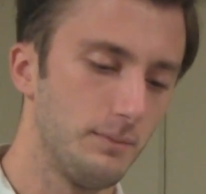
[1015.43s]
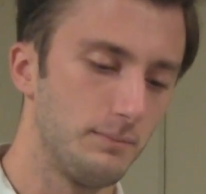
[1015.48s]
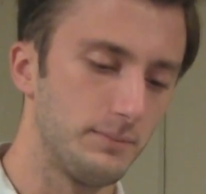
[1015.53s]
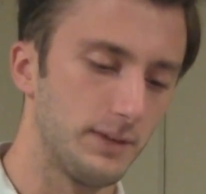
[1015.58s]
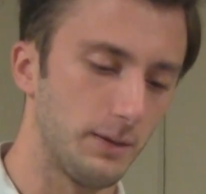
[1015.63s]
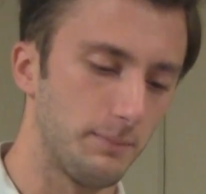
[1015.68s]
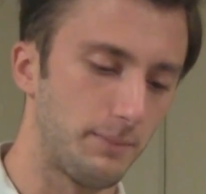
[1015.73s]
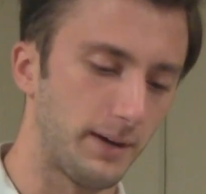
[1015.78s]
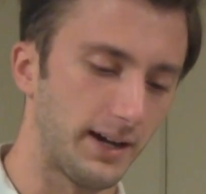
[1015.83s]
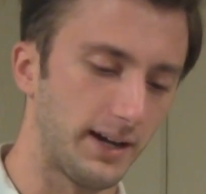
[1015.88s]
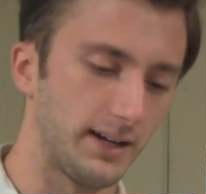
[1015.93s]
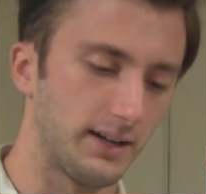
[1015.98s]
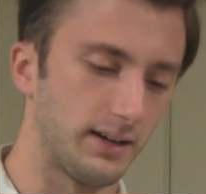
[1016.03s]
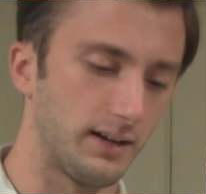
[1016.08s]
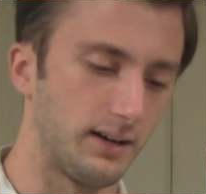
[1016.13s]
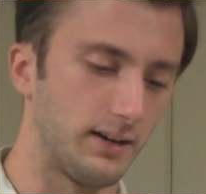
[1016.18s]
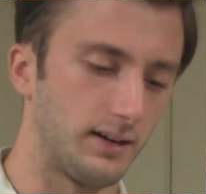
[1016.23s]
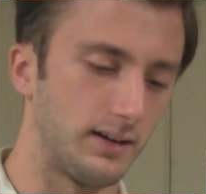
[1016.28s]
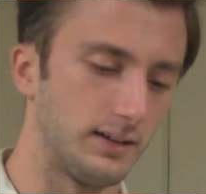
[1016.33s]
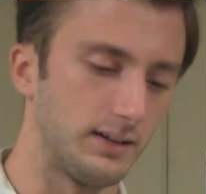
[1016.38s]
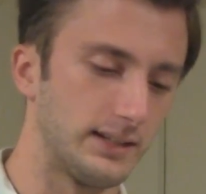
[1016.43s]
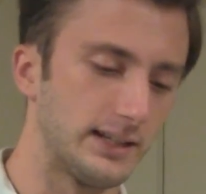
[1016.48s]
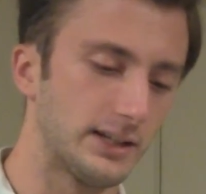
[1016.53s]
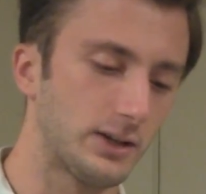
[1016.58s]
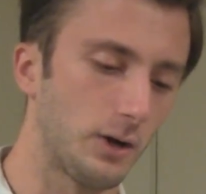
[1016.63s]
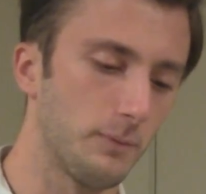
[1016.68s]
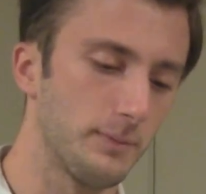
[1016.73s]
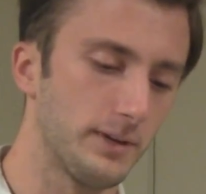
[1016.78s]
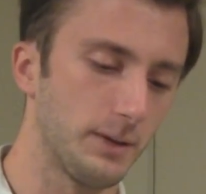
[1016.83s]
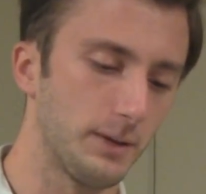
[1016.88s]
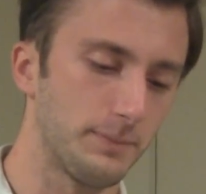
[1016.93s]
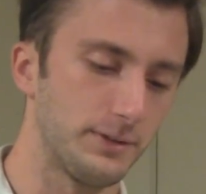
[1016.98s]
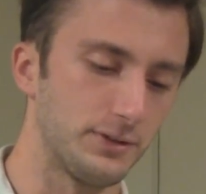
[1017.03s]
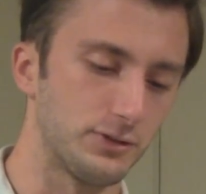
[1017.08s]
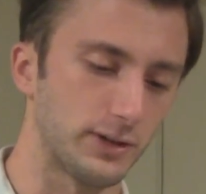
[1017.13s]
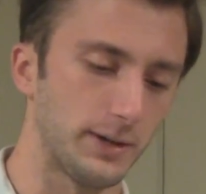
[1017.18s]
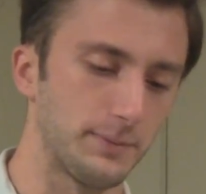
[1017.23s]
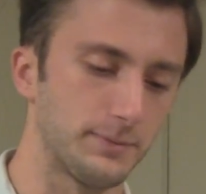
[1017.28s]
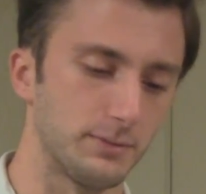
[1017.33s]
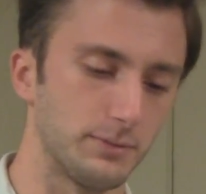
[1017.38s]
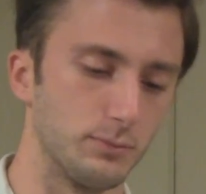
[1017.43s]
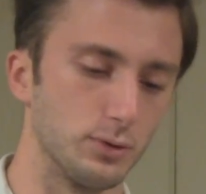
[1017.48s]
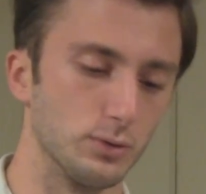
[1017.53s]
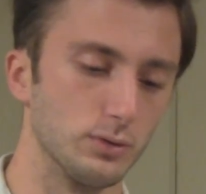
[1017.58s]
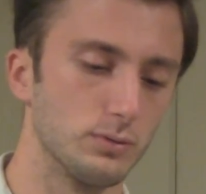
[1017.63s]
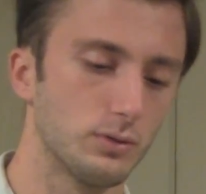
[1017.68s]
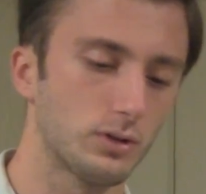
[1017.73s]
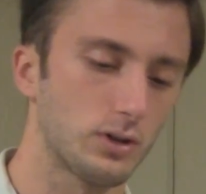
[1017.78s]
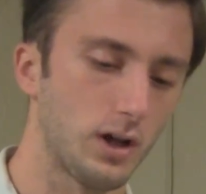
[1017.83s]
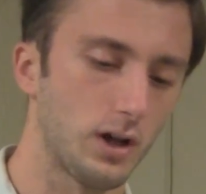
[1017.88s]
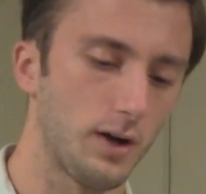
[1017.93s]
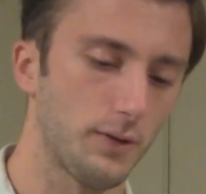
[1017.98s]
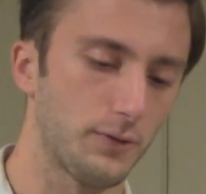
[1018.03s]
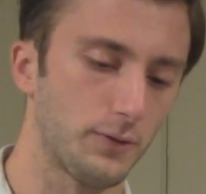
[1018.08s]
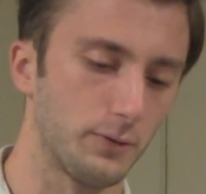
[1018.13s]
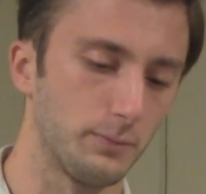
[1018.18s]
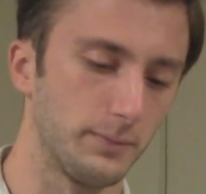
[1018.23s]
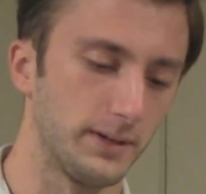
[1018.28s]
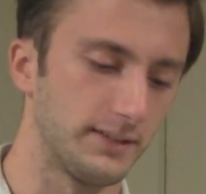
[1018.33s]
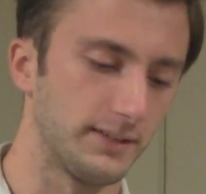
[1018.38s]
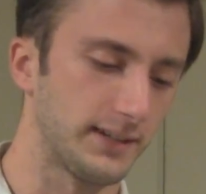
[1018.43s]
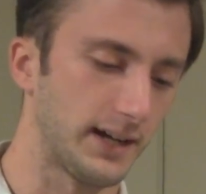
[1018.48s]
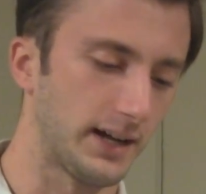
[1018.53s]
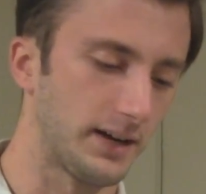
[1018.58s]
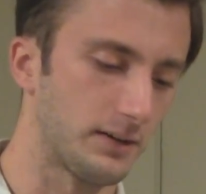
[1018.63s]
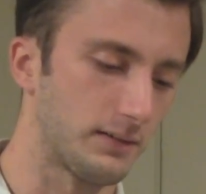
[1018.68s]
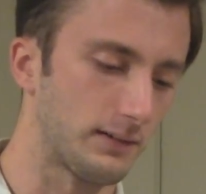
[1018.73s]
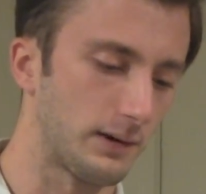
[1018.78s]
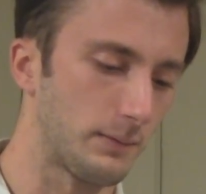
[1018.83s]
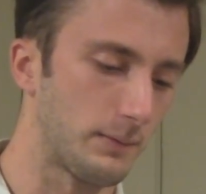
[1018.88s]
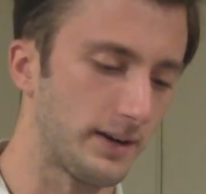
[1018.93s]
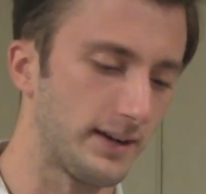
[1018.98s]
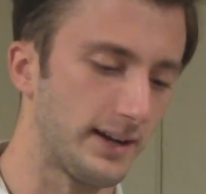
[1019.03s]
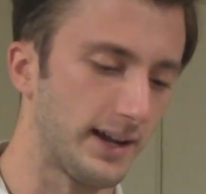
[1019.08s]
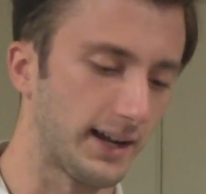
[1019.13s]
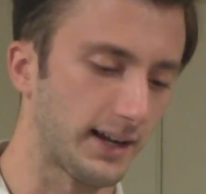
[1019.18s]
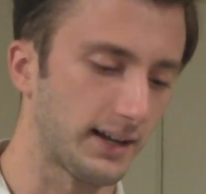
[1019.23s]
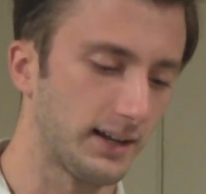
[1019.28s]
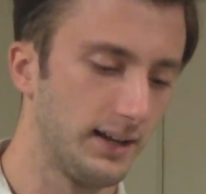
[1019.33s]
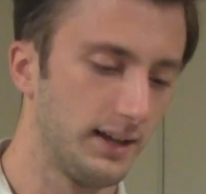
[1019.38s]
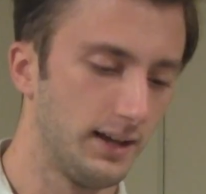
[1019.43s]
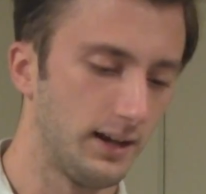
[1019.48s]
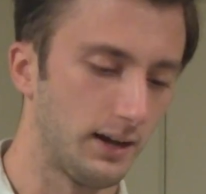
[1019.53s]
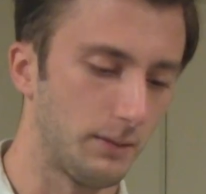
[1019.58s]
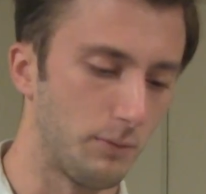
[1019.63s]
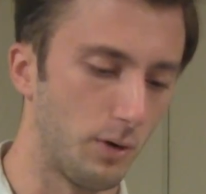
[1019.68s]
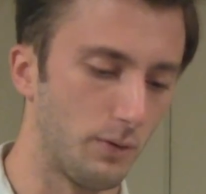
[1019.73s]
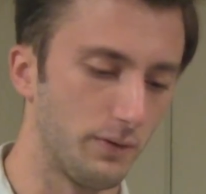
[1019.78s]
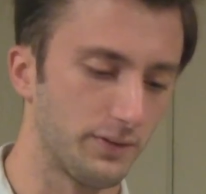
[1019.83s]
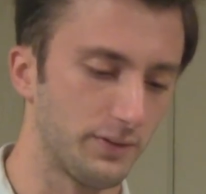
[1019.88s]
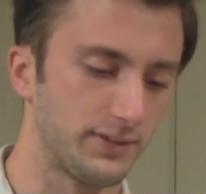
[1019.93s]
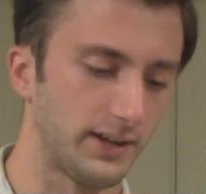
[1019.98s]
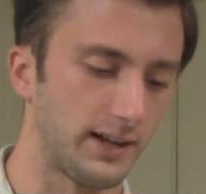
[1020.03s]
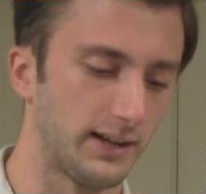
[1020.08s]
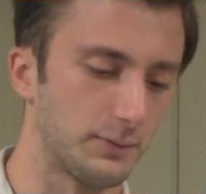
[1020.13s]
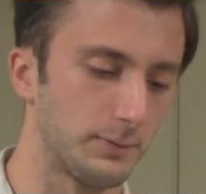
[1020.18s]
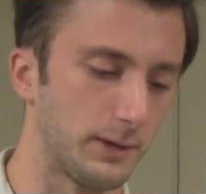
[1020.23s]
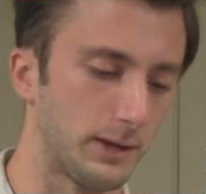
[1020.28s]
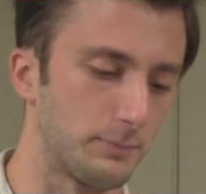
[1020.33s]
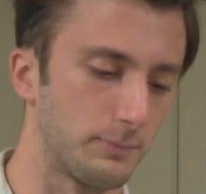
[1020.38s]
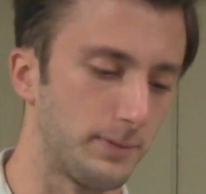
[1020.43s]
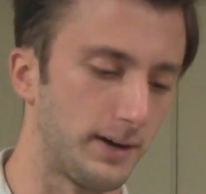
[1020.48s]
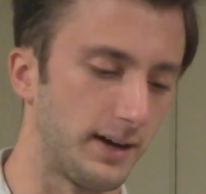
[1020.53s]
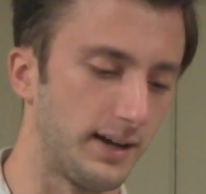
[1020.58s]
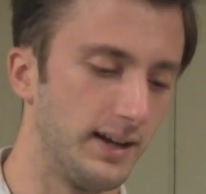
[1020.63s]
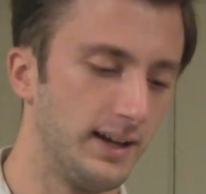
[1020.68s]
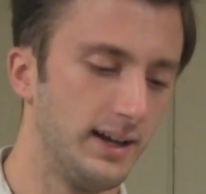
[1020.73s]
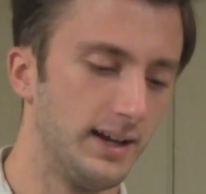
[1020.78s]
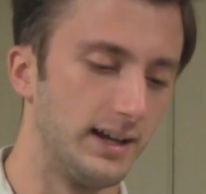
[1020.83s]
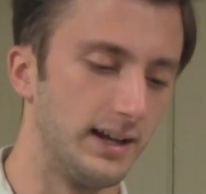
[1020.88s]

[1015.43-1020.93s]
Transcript: me up and draped a maroon cloth over me and tied it around my neck. A moment of silence passed by.